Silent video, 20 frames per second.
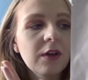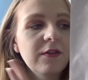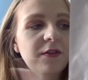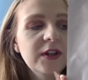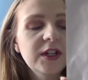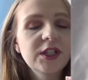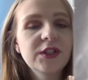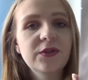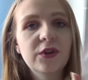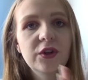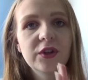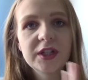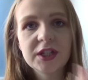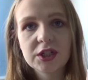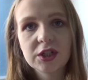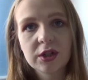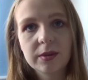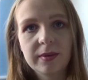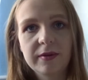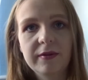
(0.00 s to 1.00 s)
first of all, this
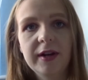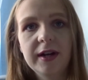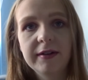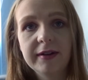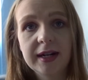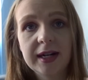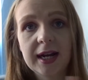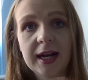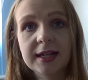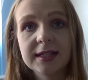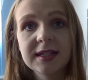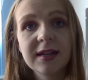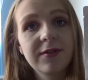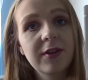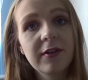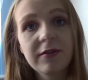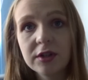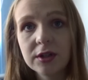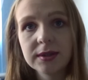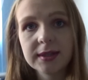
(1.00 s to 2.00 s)
is going to be really, really nice. I've
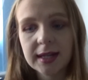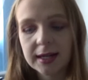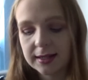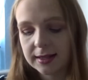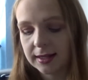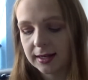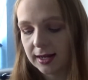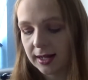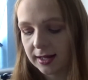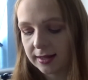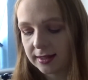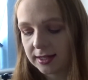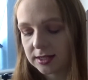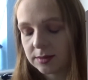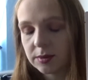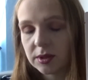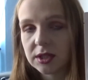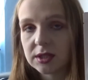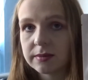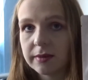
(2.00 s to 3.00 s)
never used anything like this
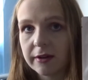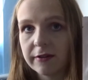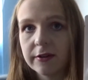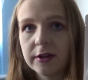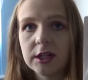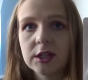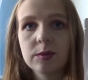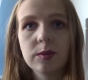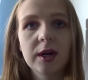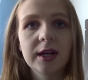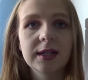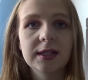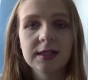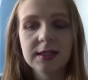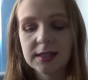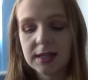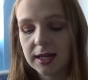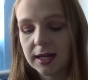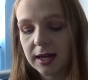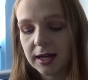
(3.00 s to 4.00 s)
because my first
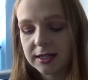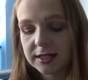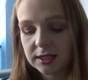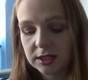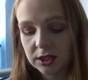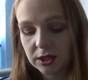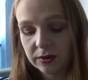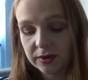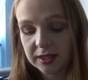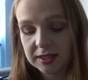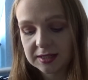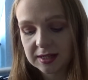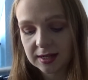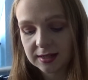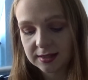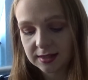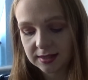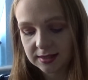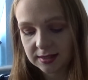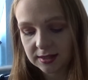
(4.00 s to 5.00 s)
pregnancy, I didn't know these
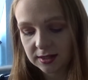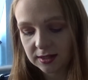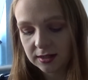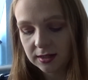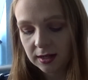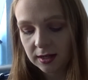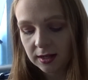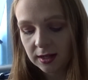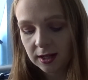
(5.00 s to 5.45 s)
existed.